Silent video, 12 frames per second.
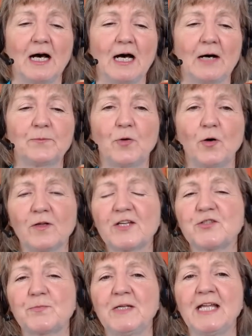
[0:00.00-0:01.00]
Um, Paul
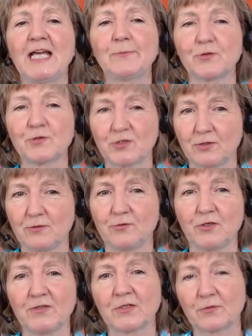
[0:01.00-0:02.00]
has been able to,
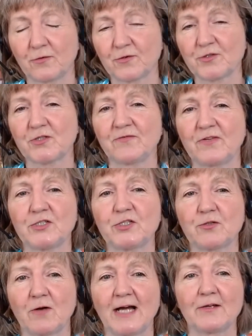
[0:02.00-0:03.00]
during the course of his
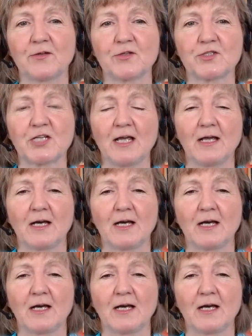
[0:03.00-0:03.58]
trials,